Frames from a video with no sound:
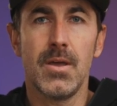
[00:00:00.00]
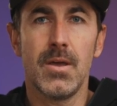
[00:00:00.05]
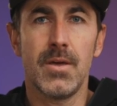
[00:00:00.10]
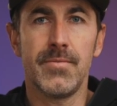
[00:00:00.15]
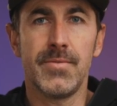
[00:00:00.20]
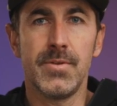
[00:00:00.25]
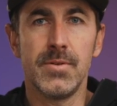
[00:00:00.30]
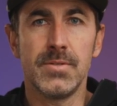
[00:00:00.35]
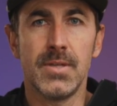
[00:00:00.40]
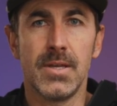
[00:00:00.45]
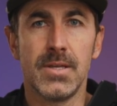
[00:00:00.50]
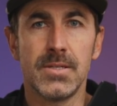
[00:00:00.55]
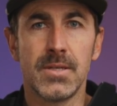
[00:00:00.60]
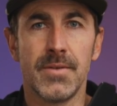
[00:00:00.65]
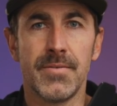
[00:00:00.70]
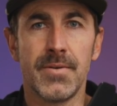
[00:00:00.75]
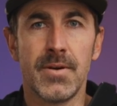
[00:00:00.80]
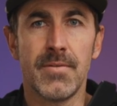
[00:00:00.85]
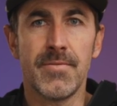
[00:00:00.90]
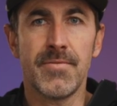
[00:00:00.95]
I've used the
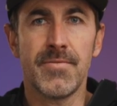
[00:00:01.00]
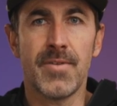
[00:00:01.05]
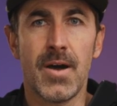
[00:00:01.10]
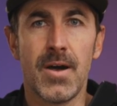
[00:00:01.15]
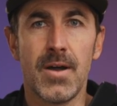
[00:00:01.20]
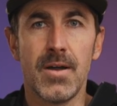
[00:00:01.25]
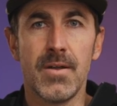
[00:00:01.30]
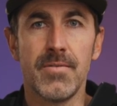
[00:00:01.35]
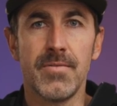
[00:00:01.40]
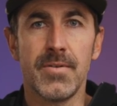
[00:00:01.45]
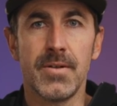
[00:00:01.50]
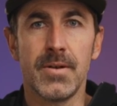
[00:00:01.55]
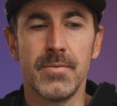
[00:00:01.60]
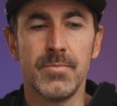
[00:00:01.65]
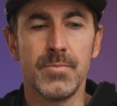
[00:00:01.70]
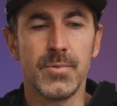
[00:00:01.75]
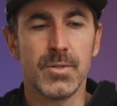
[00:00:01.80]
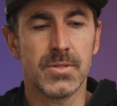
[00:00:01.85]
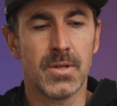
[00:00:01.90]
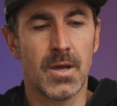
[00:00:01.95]
A7 R5, and
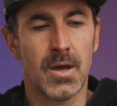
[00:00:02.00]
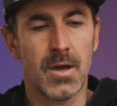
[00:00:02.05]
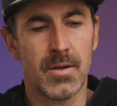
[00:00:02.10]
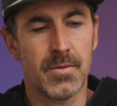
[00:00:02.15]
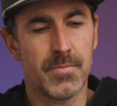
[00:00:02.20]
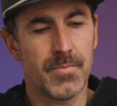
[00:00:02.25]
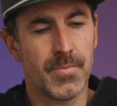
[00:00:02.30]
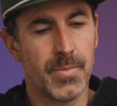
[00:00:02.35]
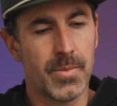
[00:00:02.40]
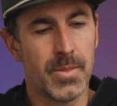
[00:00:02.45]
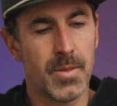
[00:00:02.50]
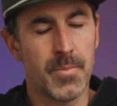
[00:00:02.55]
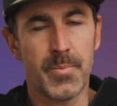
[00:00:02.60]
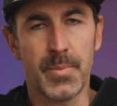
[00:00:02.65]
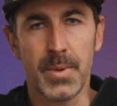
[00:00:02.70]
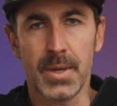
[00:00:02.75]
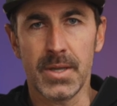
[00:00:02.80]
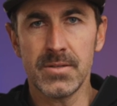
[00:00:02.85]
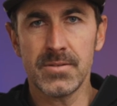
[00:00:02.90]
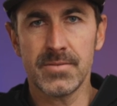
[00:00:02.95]
I'm just not the
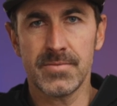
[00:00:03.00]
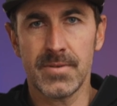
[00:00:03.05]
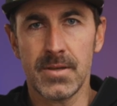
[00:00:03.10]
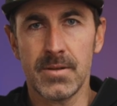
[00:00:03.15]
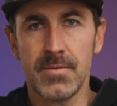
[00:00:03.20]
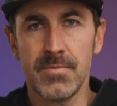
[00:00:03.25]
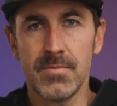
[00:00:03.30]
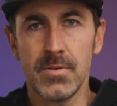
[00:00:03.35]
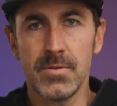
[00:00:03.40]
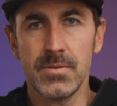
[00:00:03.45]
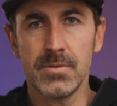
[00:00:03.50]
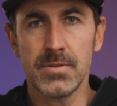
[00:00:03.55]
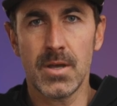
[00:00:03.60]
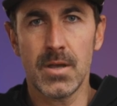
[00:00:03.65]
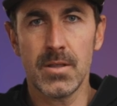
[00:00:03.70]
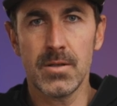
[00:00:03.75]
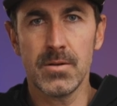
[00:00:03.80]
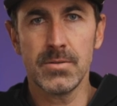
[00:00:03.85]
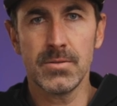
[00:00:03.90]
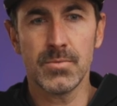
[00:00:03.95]
biggest fan of those
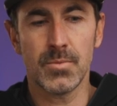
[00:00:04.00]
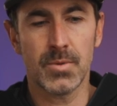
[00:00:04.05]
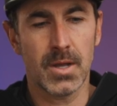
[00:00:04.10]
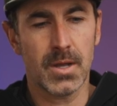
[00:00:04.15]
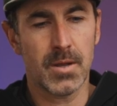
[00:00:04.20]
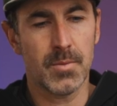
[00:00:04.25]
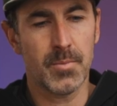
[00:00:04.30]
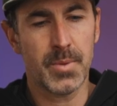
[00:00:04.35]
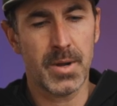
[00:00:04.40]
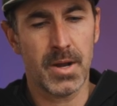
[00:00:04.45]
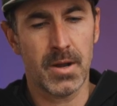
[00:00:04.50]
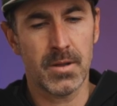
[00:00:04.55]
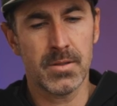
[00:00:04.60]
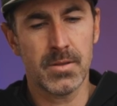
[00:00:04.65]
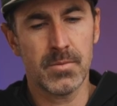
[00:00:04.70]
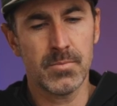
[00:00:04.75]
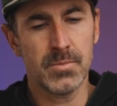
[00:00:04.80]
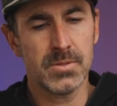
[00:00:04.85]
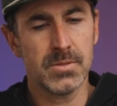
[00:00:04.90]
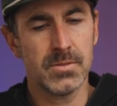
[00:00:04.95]
colors when I compare
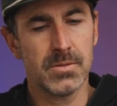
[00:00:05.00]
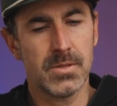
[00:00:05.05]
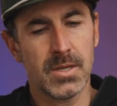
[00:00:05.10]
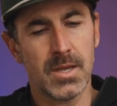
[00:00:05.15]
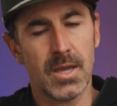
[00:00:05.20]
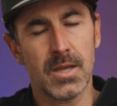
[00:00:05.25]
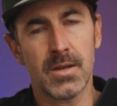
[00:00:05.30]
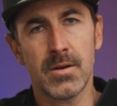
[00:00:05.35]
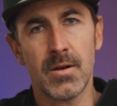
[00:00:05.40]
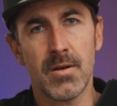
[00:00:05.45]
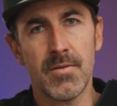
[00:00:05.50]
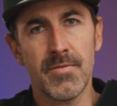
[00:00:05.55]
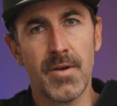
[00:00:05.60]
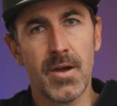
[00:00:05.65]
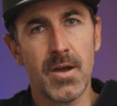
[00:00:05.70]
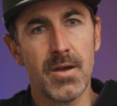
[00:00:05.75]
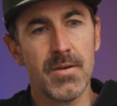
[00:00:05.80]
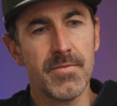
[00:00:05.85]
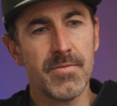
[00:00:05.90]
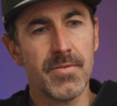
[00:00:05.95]
them to the Canon
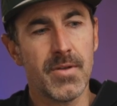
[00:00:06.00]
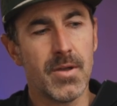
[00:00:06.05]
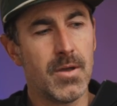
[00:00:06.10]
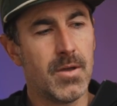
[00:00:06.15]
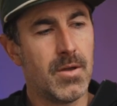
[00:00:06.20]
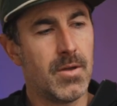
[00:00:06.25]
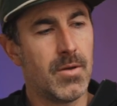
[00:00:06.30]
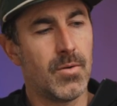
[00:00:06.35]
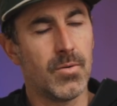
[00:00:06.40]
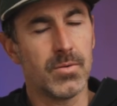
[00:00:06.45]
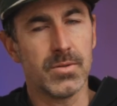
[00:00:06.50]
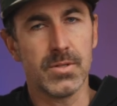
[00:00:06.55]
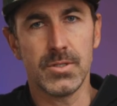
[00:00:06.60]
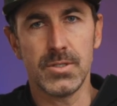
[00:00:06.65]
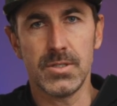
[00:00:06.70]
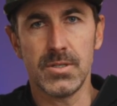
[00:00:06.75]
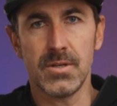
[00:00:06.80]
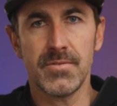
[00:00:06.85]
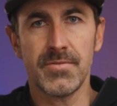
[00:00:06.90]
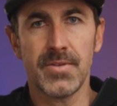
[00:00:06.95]
R5 or the
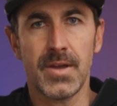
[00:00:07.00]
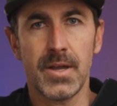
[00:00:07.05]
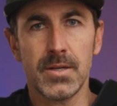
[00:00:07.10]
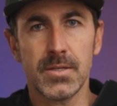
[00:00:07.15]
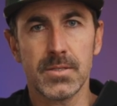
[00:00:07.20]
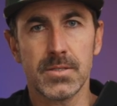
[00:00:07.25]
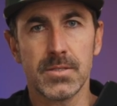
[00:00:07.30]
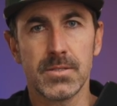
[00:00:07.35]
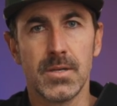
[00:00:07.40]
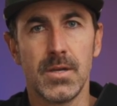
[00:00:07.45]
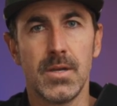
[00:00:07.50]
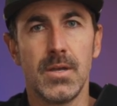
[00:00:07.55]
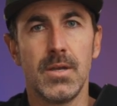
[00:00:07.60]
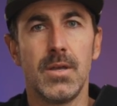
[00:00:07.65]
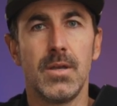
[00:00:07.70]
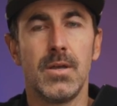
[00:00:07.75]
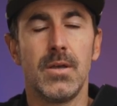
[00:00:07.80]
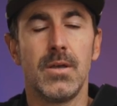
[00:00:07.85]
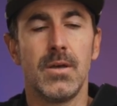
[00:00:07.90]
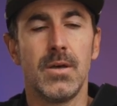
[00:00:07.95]
GFX.
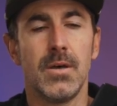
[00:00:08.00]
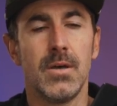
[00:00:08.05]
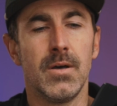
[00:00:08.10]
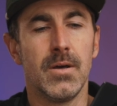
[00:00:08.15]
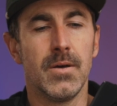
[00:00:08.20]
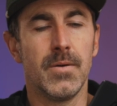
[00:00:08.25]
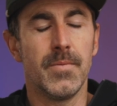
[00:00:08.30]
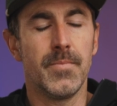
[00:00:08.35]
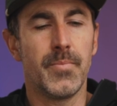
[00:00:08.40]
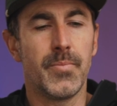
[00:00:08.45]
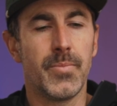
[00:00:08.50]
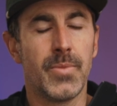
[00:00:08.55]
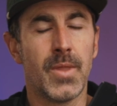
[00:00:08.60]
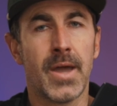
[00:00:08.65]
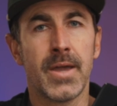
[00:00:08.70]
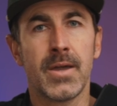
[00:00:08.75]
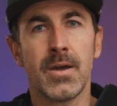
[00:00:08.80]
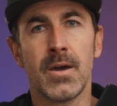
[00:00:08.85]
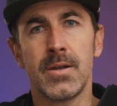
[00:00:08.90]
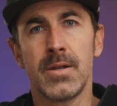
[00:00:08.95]

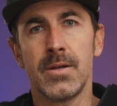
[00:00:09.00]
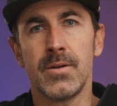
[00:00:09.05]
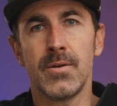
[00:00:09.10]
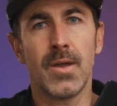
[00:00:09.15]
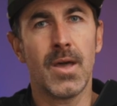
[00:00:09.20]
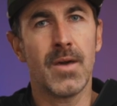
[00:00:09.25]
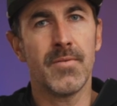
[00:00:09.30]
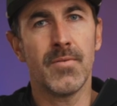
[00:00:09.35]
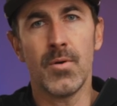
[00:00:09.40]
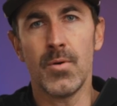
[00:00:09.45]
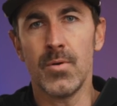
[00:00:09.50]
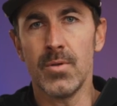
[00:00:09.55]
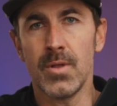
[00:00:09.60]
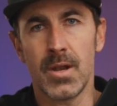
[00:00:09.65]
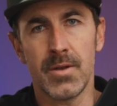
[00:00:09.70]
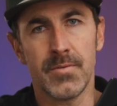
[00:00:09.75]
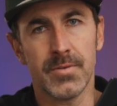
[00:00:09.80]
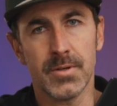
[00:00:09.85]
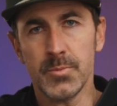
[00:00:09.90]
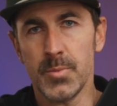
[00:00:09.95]
Nikon, I don't have a whole
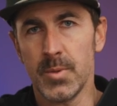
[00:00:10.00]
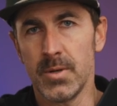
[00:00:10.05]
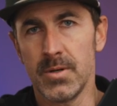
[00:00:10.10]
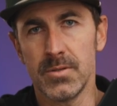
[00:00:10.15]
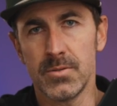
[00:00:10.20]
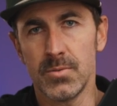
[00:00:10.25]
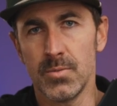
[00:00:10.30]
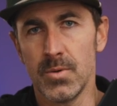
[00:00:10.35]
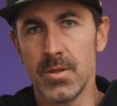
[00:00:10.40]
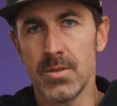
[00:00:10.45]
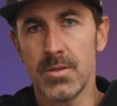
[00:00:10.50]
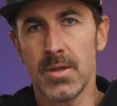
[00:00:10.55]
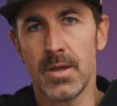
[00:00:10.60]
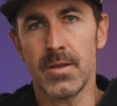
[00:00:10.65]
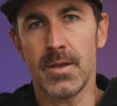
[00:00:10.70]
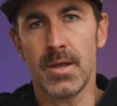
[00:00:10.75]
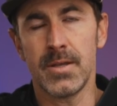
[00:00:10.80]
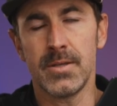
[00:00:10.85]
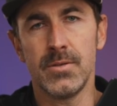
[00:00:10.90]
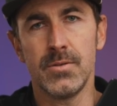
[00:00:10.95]
lot of experience with.
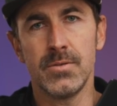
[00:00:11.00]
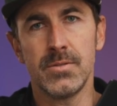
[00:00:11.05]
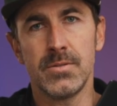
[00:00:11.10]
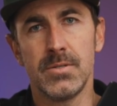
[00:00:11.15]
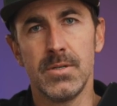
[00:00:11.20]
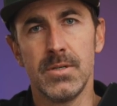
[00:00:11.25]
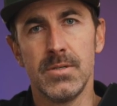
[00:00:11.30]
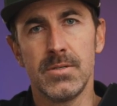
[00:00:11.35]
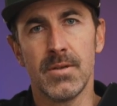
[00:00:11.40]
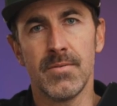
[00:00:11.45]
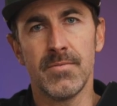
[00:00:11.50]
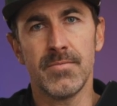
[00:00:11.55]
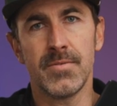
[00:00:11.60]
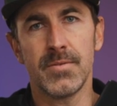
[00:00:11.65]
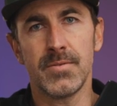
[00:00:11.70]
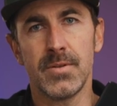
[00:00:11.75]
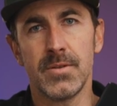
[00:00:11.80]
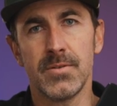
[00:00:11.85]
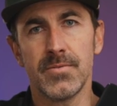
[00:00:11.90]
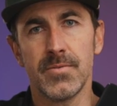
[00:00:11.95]
I used
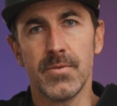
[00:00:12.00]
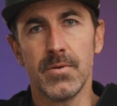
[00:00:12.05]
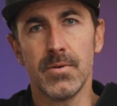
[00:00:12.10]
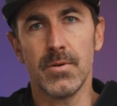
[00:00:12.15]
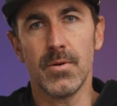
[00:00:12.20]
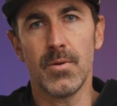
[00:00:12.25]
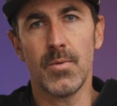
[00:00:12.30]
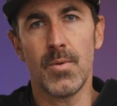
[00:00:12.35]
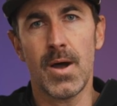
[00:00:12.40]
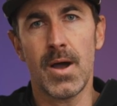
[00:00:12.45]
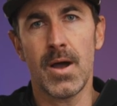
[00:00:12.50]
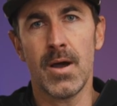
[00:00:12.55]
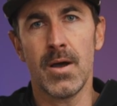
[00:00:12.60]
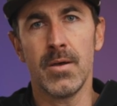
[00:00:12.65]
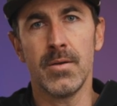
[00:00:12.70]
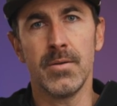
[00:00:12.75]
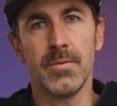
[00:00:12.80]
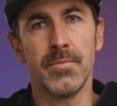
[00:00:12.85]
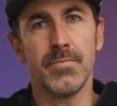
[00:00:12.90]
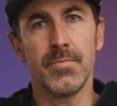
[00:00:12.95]
D750s for a
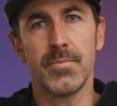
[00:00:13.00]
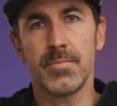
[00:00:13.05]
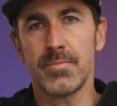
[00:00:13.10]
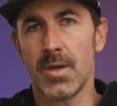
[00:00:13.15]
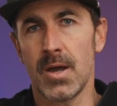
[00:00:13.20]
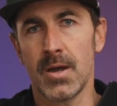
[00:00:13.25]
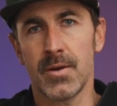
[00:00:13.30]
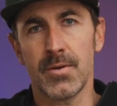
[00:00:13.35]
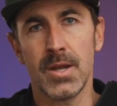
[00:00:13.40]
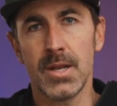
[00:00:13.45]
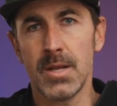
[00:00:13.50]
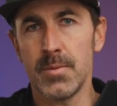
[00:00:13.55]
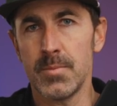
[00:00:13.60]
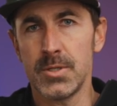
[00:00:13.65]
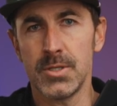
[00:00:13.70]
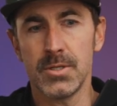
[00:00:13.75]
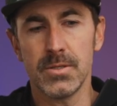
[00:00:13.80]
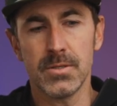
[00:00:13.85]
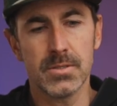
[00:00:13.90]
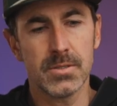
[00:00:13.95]
while and got great
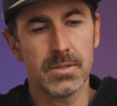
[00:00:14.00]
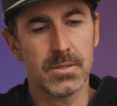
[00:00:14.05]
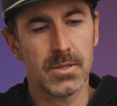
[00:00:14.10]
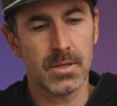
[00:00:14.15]
images,